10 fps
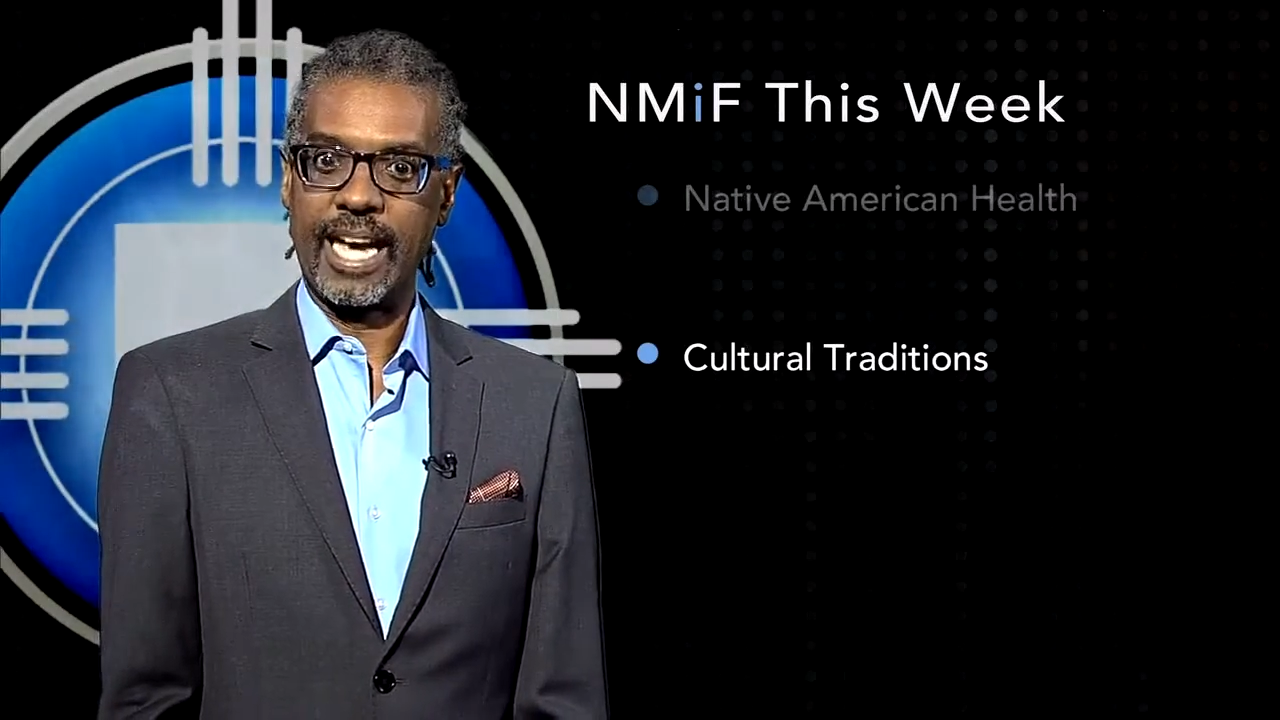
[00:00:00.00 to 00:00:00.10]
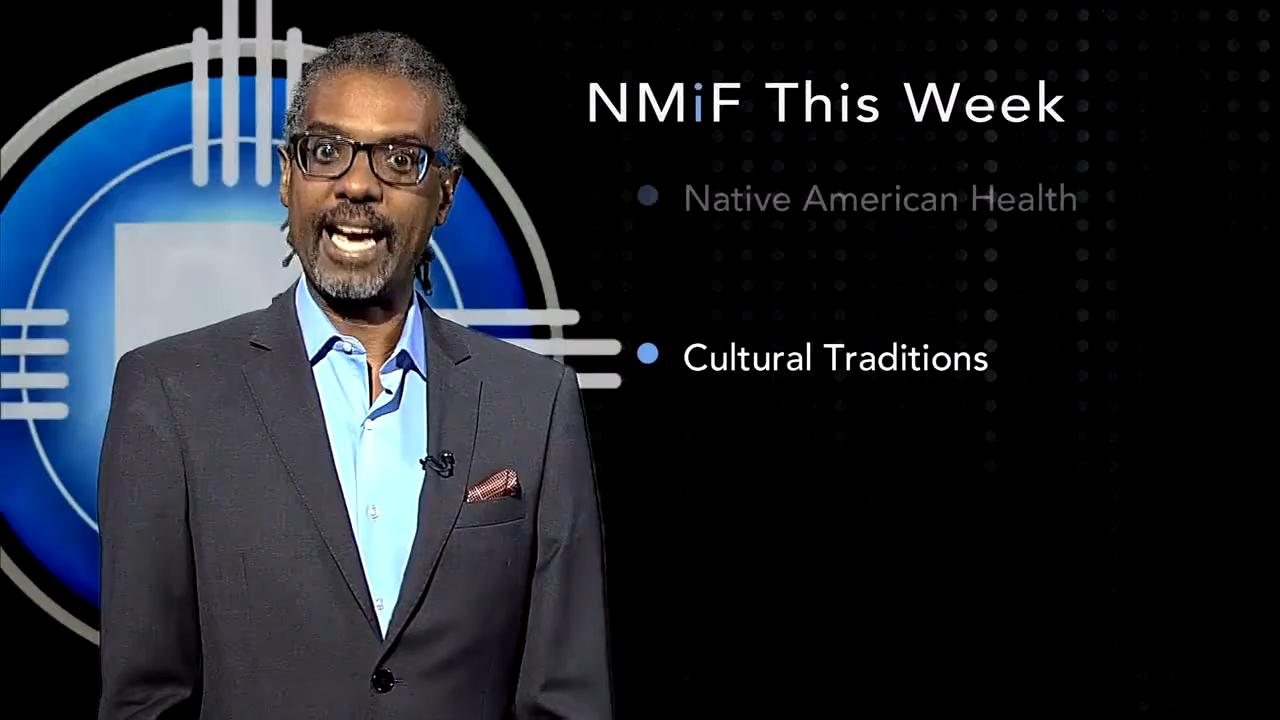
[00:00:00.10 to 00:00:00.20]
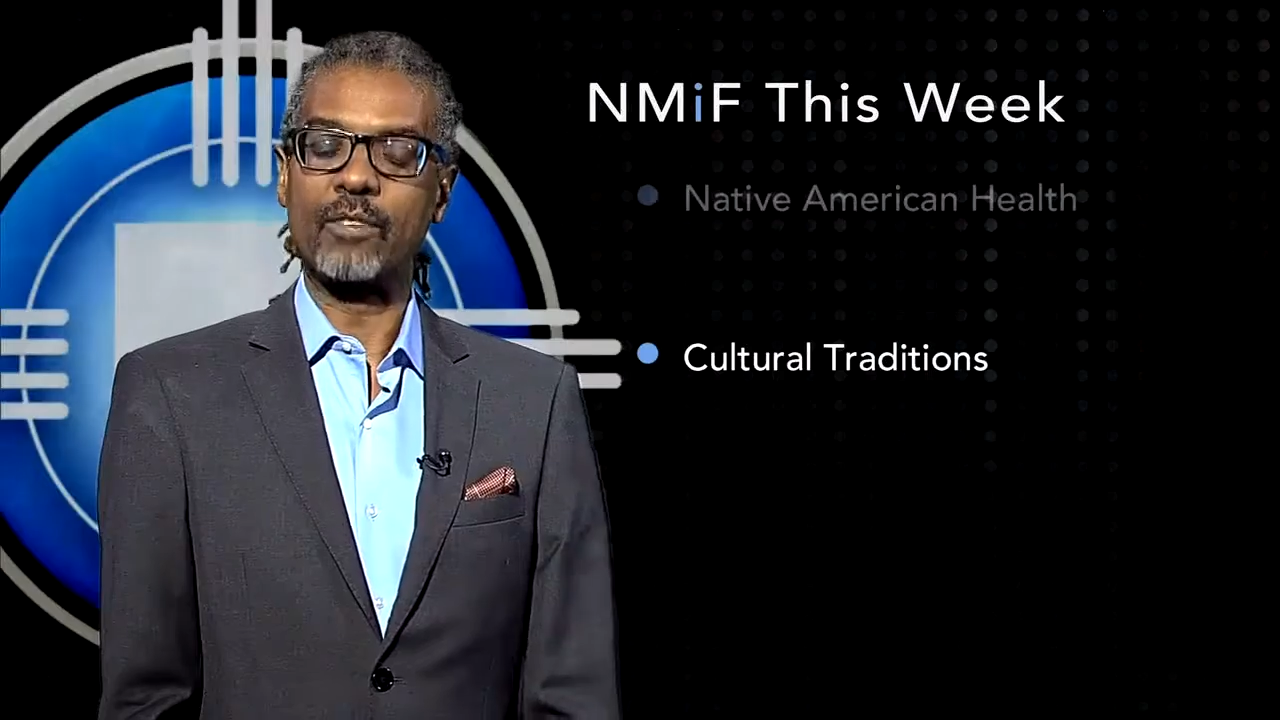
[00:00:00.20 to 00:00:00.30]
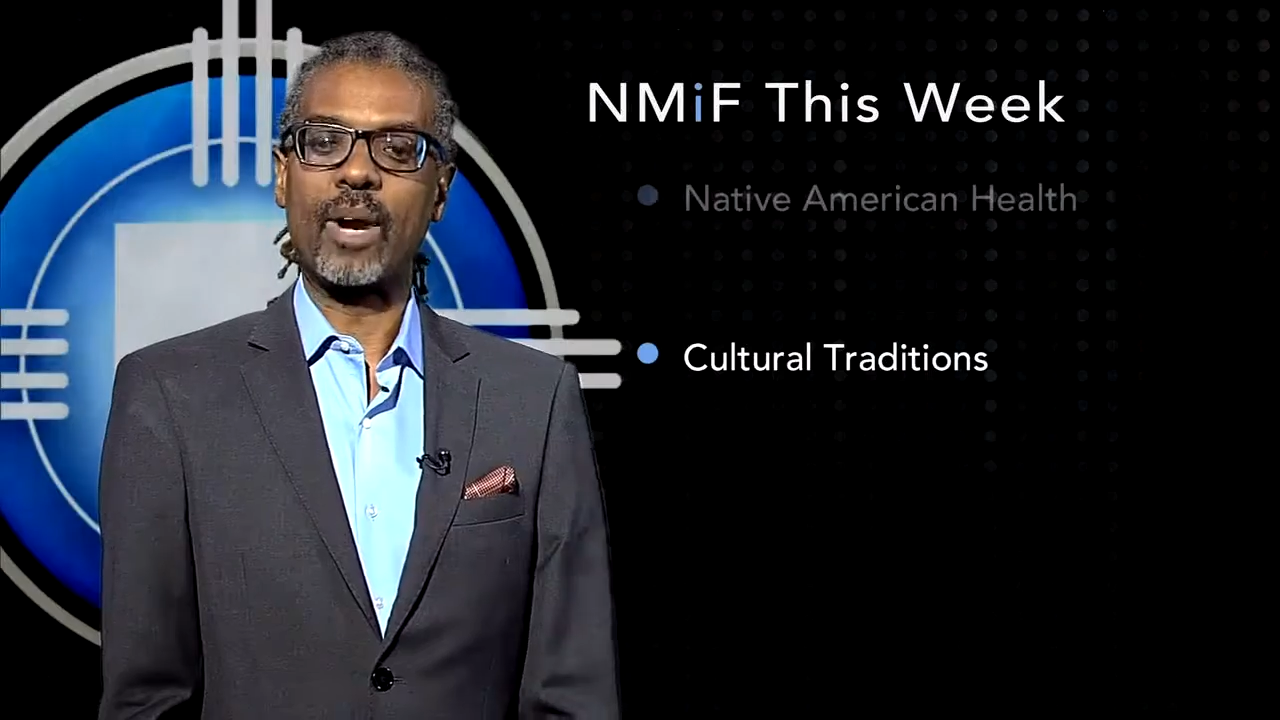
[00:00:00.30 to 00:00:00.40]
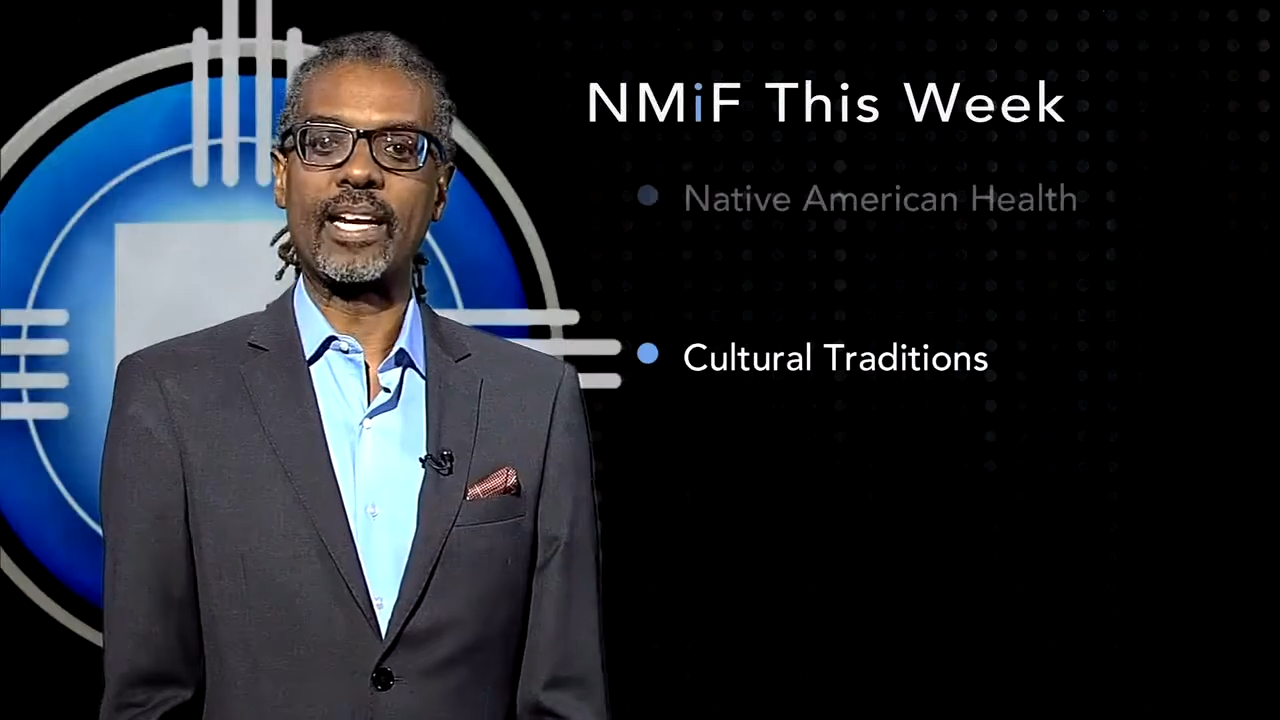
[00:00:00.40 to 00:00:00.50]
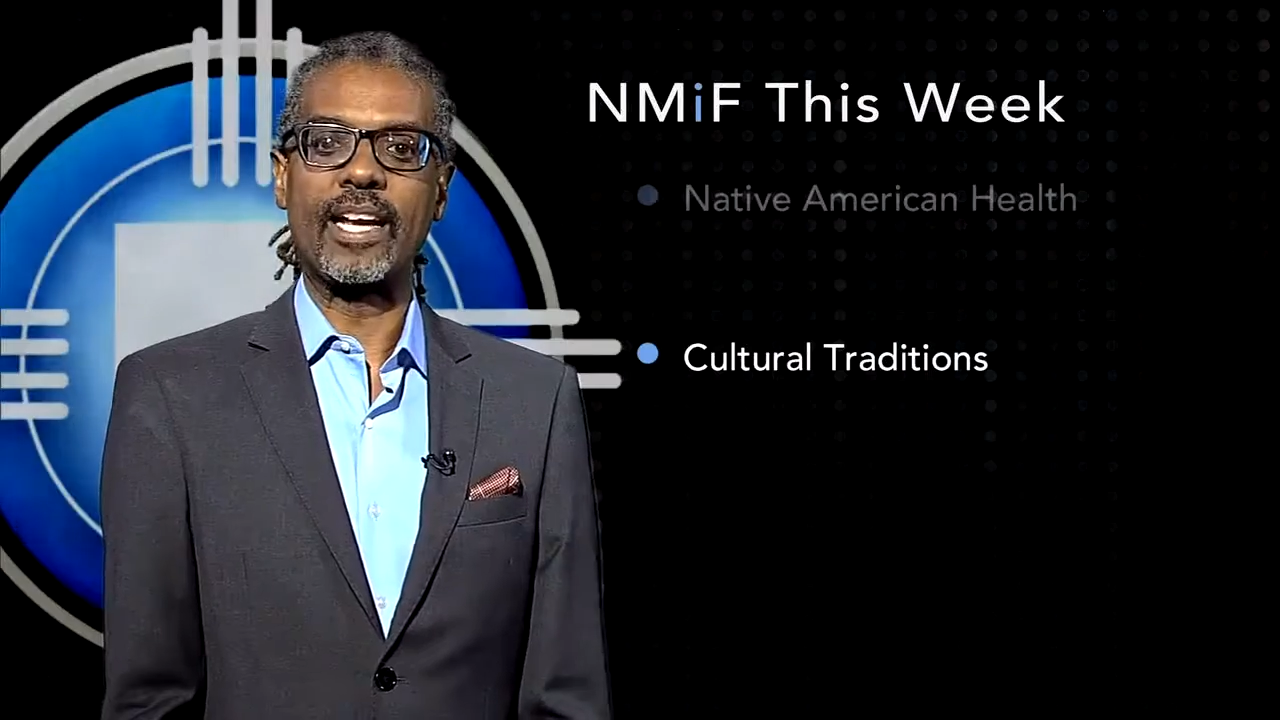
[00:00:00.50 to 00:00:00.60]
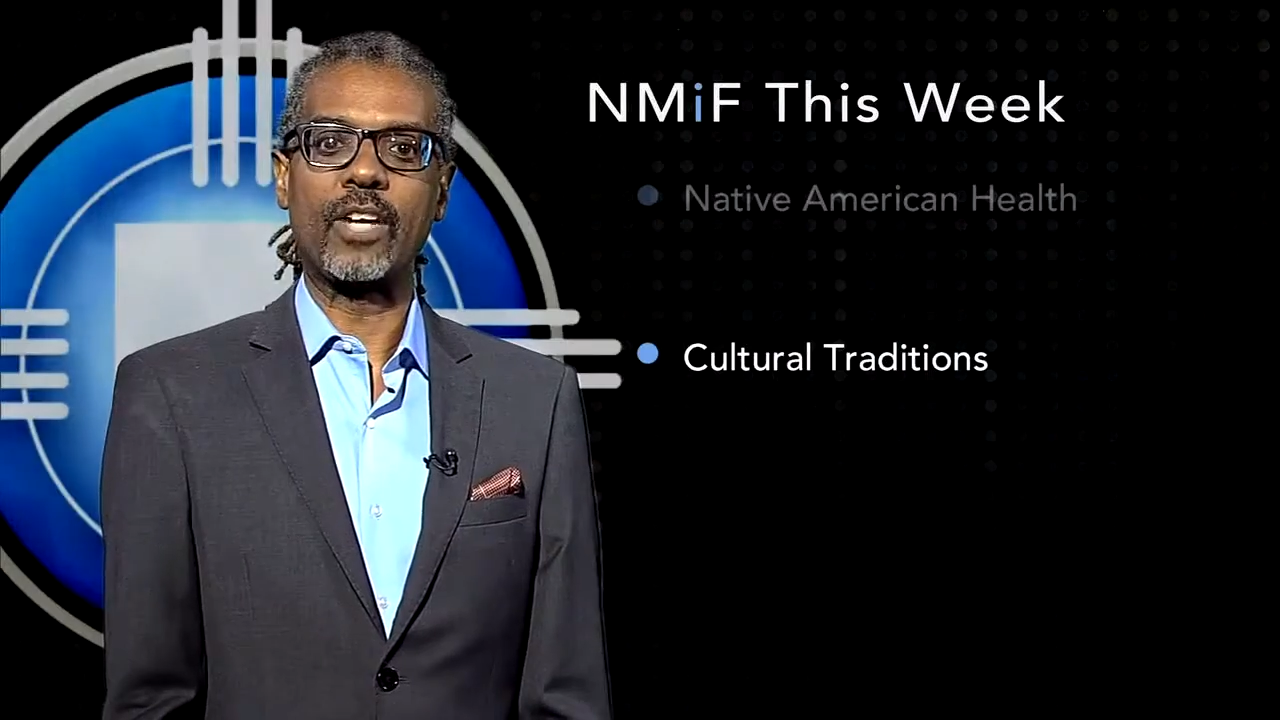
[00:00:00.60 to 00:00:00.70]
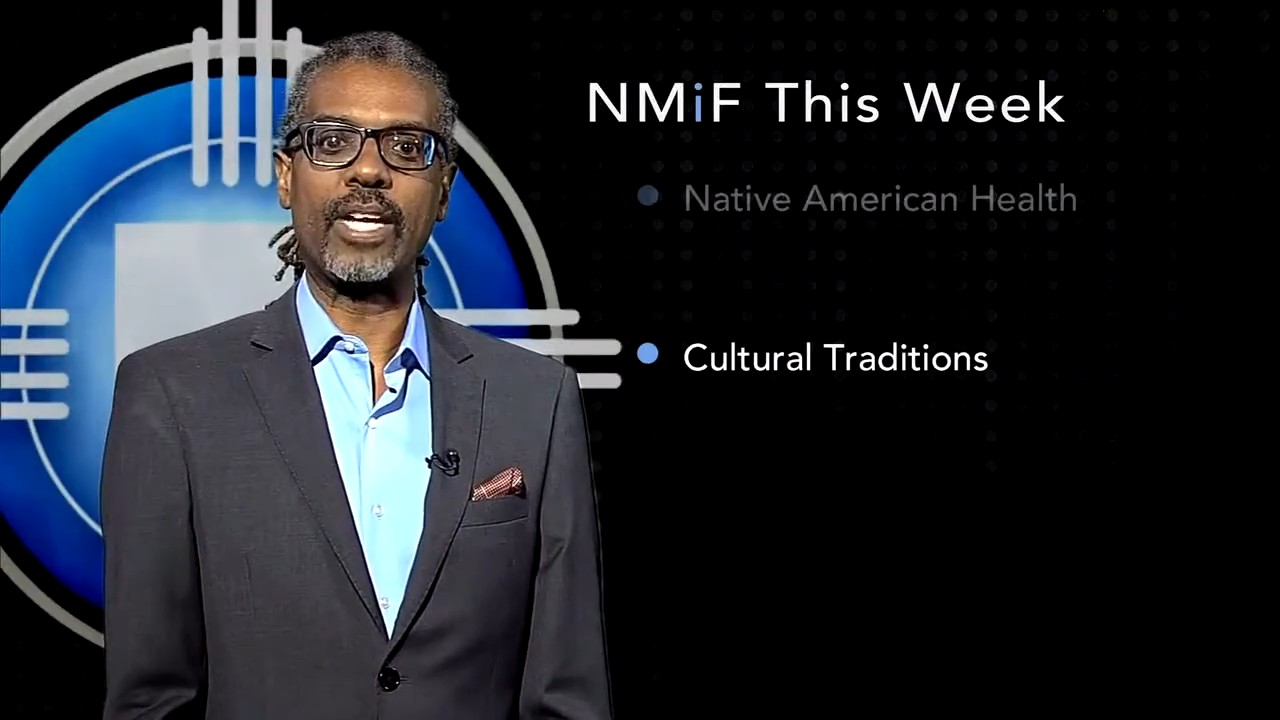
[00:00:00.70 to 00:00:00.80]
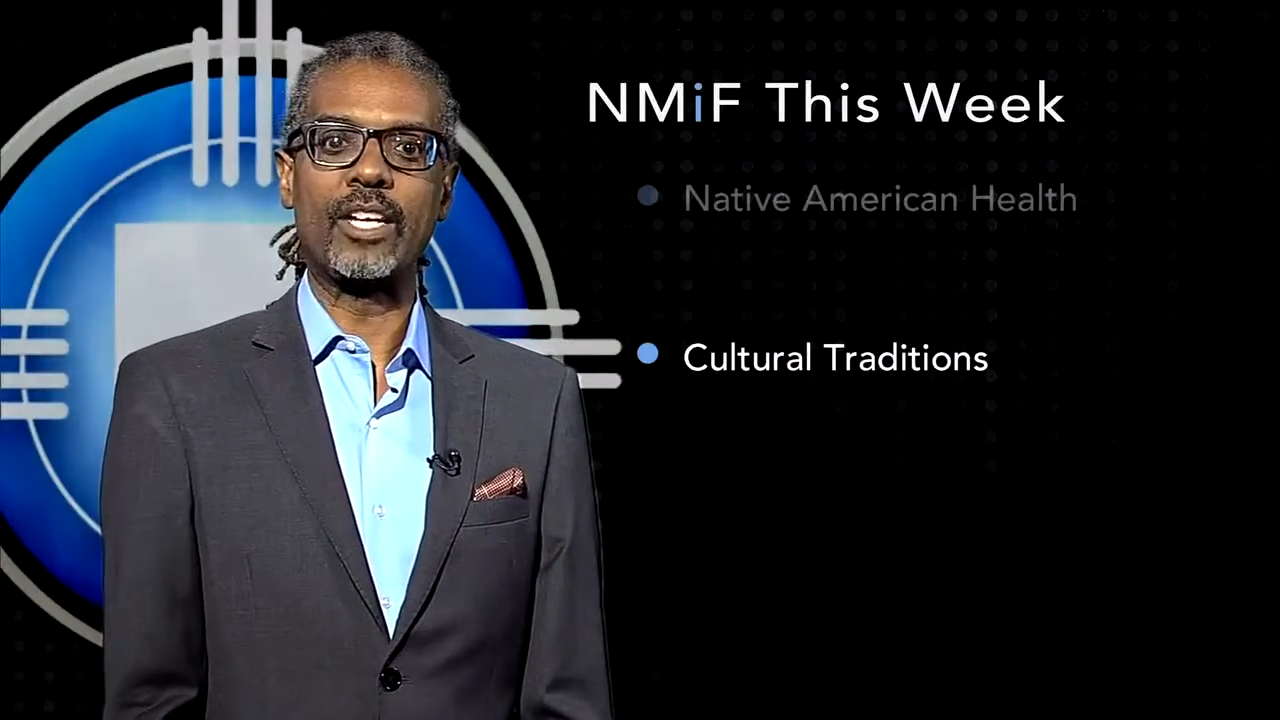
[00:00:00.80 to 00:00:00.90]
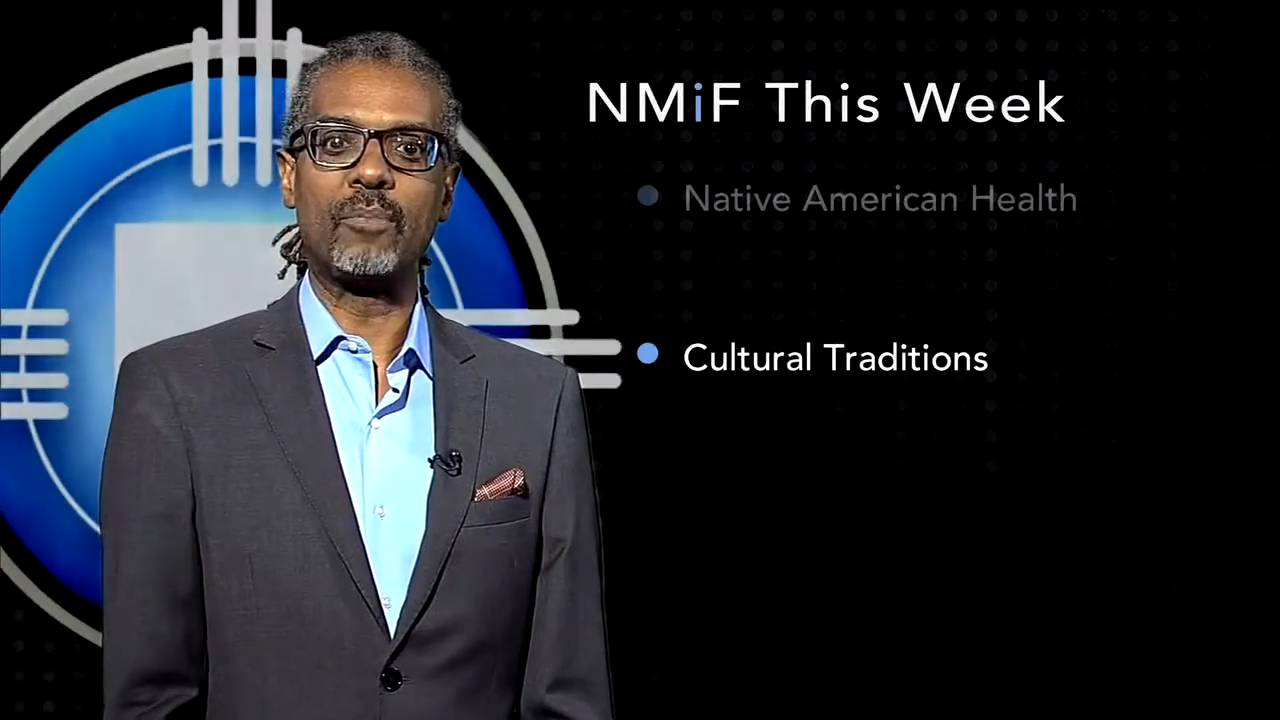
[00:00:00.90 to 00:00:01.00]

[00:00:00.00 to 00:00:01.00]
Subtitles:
and right here in